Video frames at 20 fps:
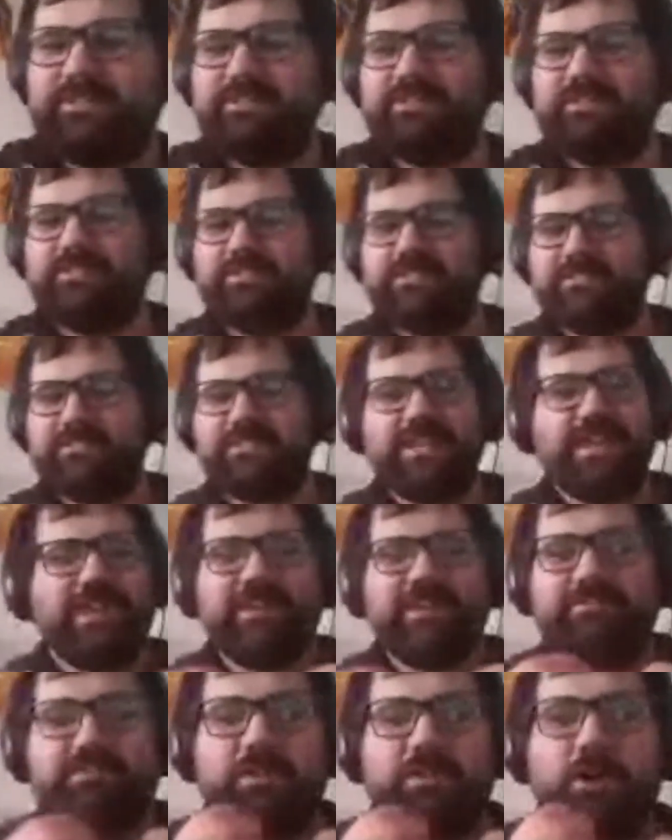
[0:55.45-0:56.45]
Yeah,
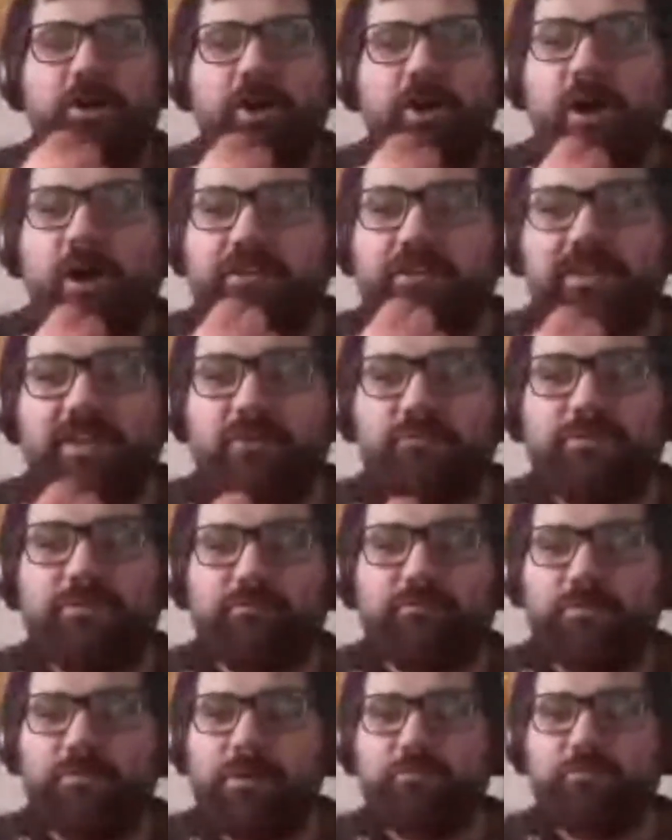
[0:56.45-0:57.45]
I don't know where
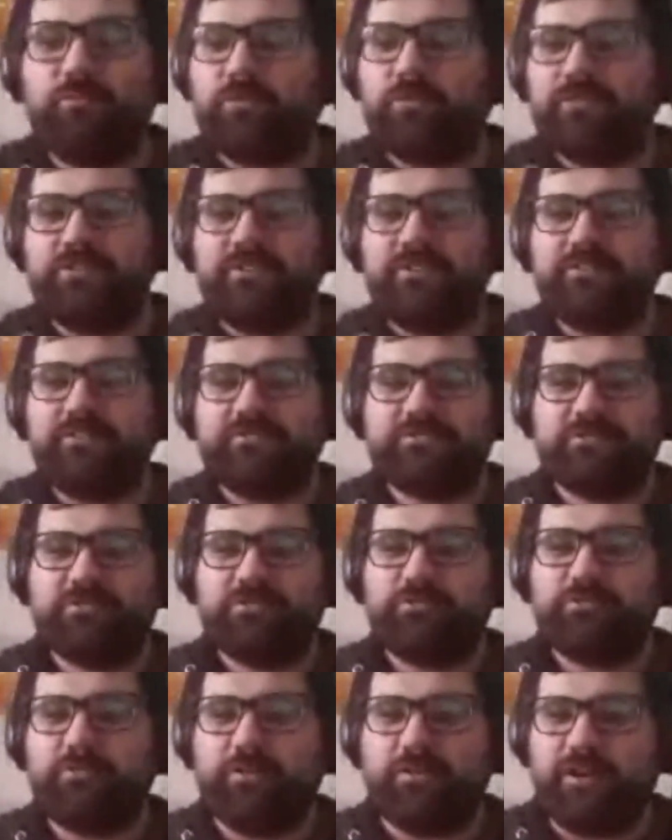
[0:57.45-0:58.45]
Brooklyn is too.
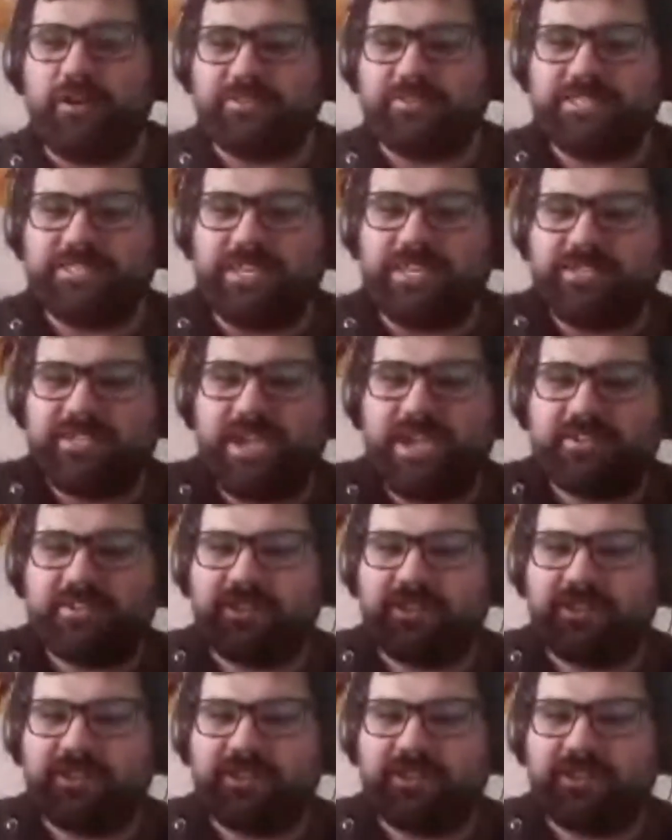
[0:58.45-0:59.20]
I sent out a